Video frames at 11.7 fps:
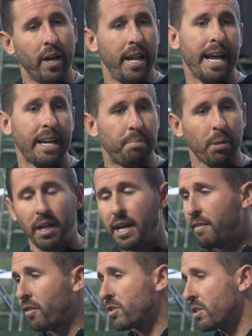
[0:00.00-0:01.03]
an A
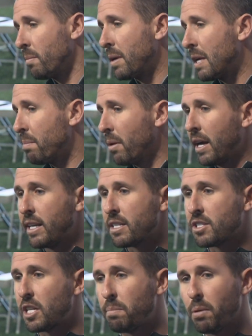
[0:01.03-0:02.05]
play versus a B play and a
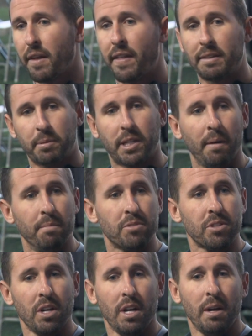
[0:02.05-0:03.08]
C play. That
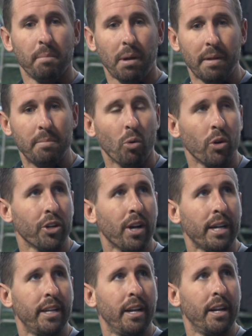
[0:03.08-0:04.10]
becomes probably more your
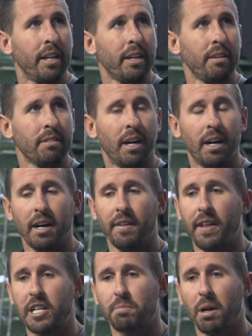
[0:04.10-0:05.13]
identity.
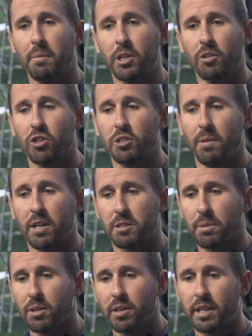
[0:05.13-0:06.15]
That's probably your
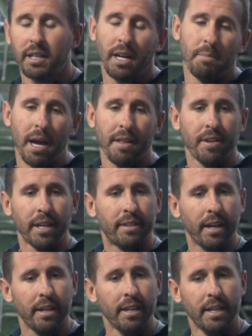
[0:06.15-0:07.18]
responsibility. I mean, I think
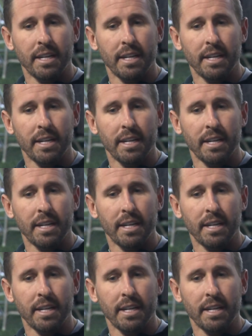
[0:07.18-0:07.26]
that